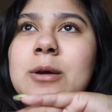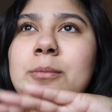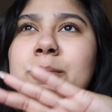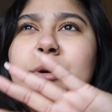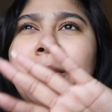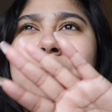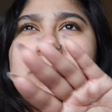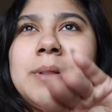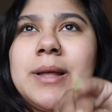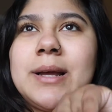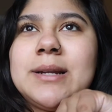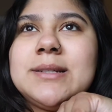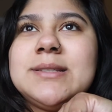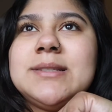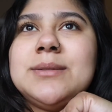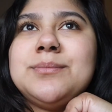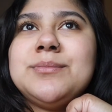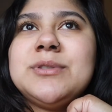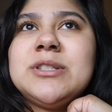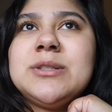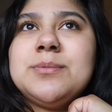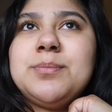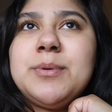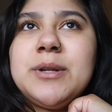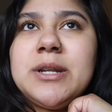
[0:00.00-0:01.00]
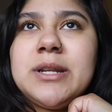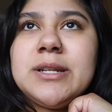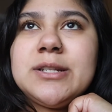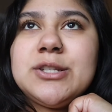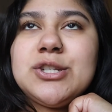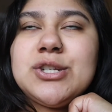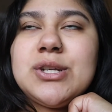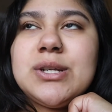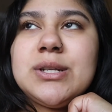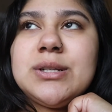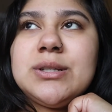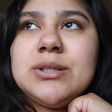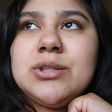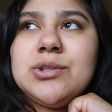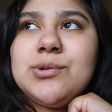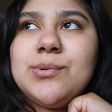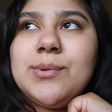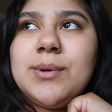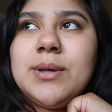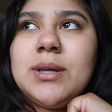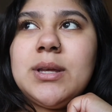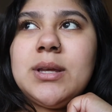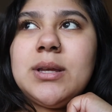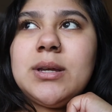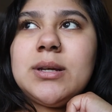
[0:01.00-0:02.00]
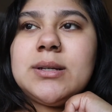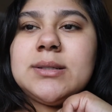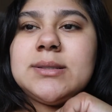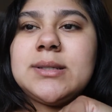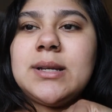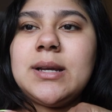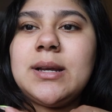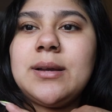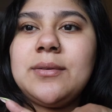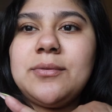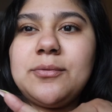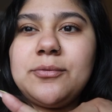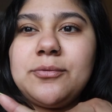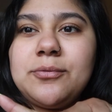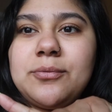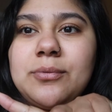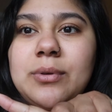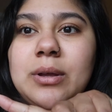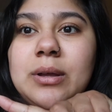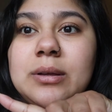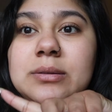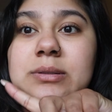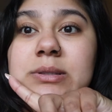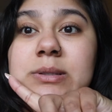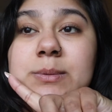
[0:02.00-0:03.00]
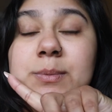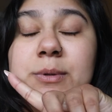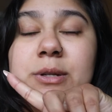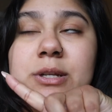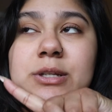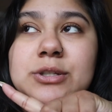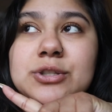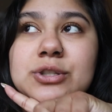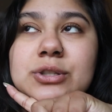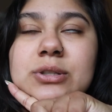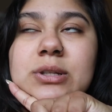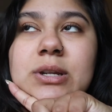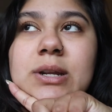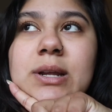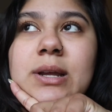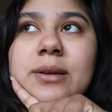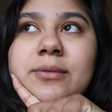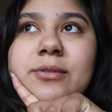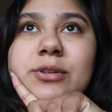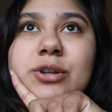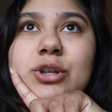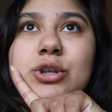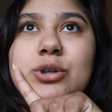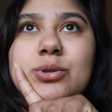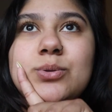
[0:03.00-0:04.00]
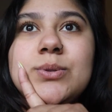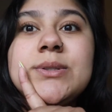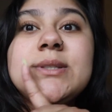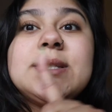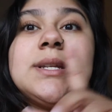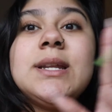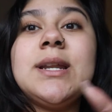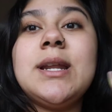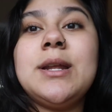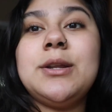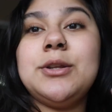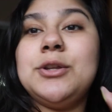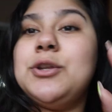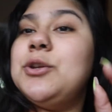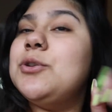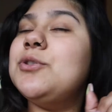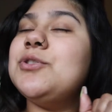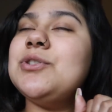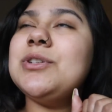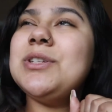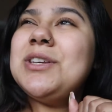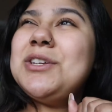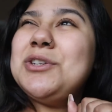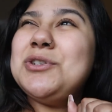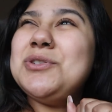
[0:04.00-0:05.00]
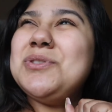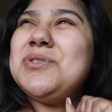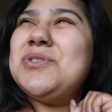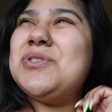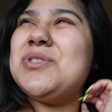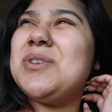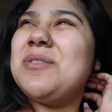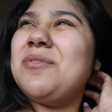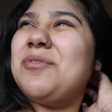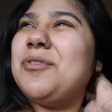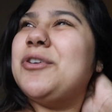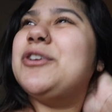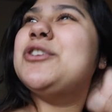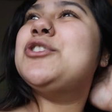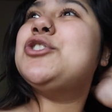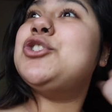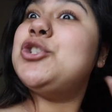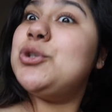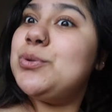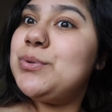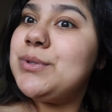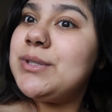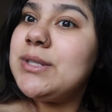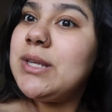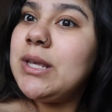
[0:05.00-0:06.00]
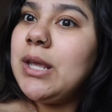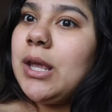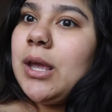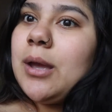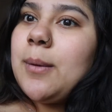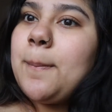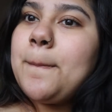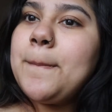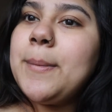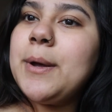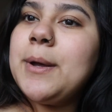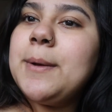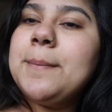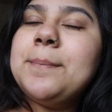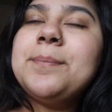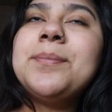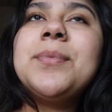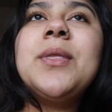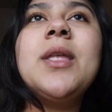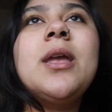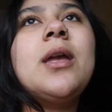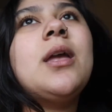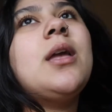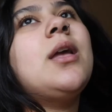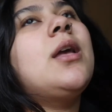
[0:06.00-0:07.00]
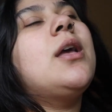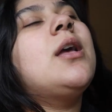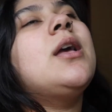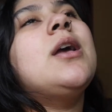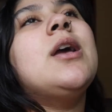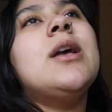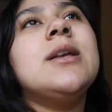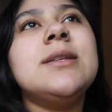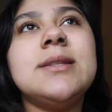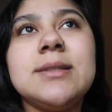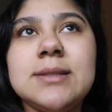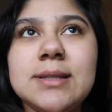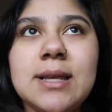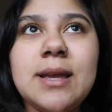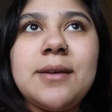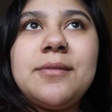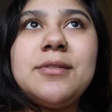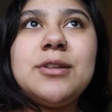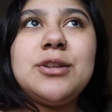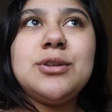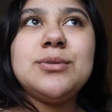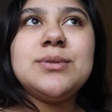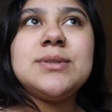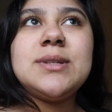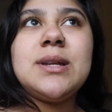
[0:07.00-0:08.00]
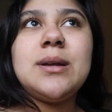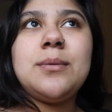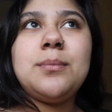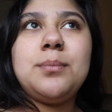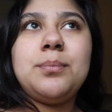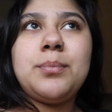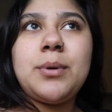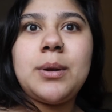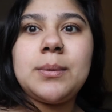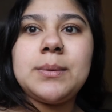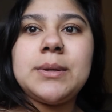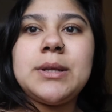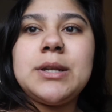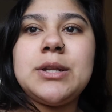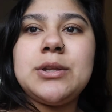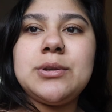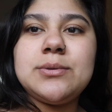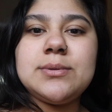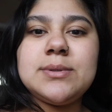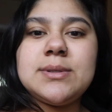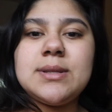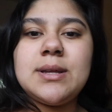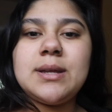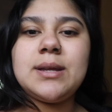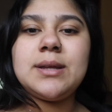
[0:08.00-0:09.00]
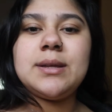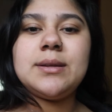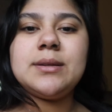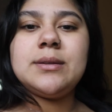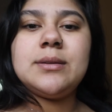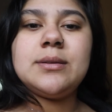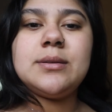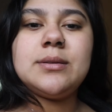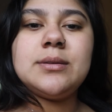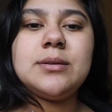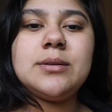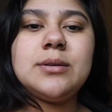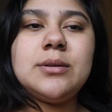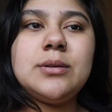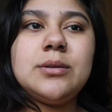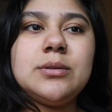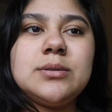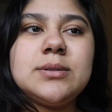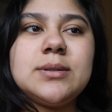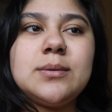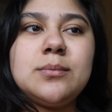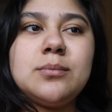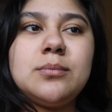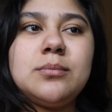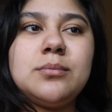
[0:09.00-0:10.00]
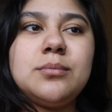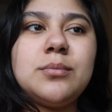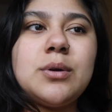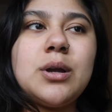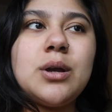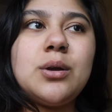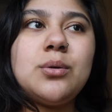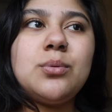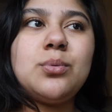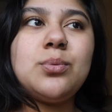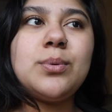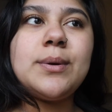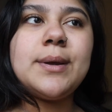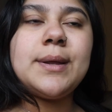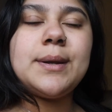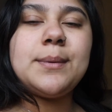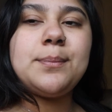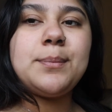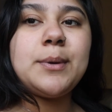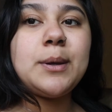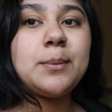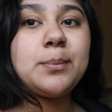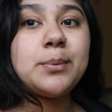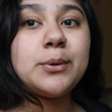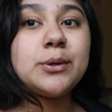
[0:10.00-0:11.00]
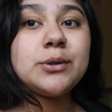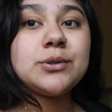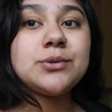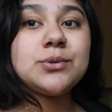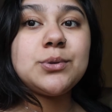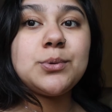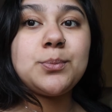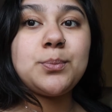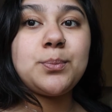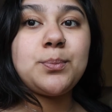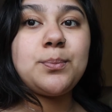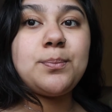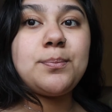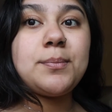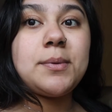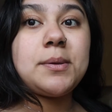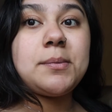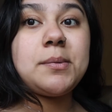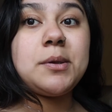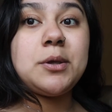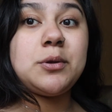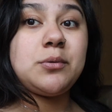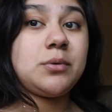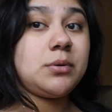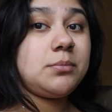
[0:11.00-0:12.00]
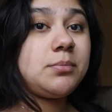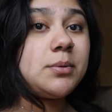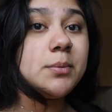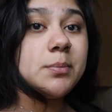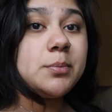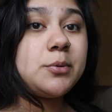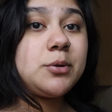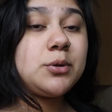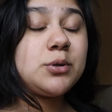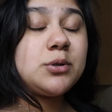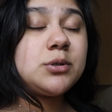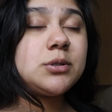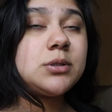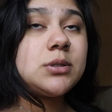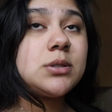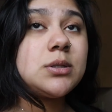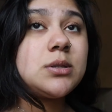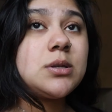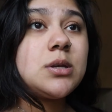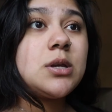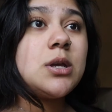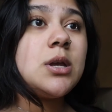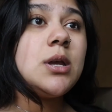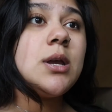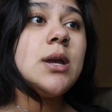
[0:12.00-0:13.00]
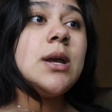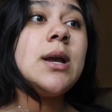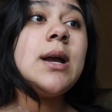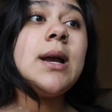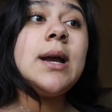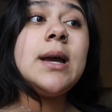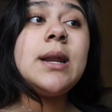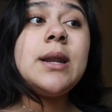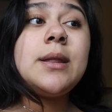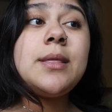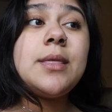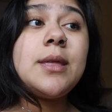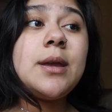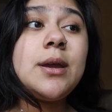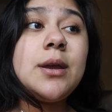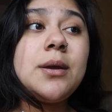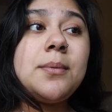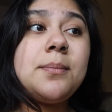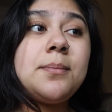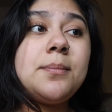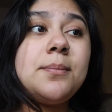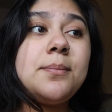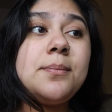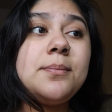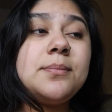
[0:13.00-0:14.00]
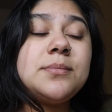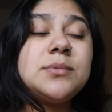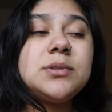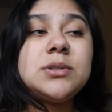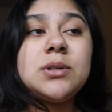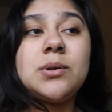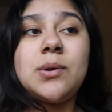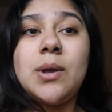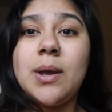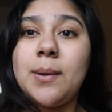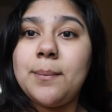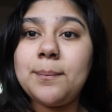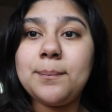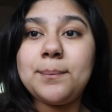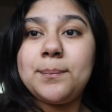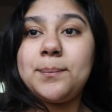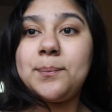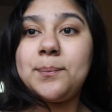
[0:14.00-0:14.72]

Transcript: probably add some spinach into it because I have spinach that I haven't used and I usually use it for juicing but since I haven't used it, I'm probably gonna use that. Some red peppers or maybe green peppers. And um, so yeah,